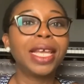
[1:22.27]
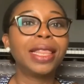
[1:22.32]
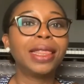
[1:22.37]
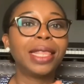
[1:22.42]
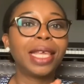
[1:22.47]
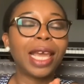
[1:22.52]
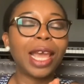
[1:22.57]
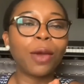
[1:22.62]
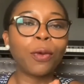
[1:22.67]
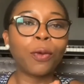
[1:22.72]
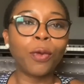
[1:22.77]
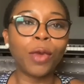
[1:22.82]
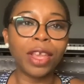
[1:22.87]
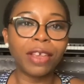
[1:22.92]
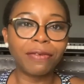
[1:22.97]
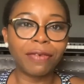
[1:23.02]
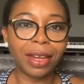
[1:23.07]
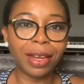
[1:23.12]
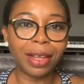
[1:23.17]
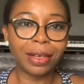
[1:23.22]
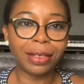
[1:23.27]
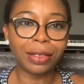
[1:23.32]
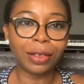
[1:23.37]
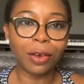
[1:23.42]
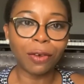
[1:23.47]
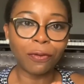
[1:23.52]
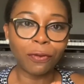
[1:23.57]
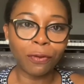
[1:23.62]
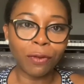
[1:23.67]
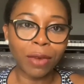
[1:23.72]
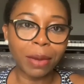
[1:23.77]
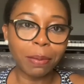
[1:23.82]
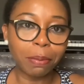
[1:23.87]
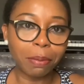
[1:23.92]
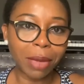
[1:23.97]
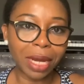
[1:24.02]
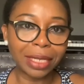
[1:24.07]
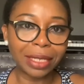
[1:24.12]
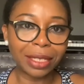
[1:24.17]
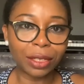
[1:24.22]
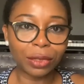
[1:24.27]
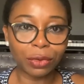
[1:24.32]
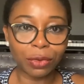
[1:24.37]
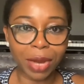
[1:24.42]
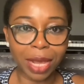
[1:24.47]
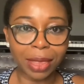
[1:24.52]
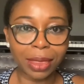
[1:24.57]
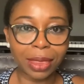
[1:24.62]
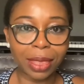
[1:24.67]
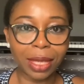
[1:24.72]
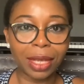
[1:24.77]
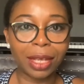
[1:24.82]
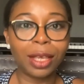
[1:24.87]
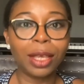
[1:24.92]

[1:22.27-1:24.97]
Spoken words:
the equivalent of 1 month's rent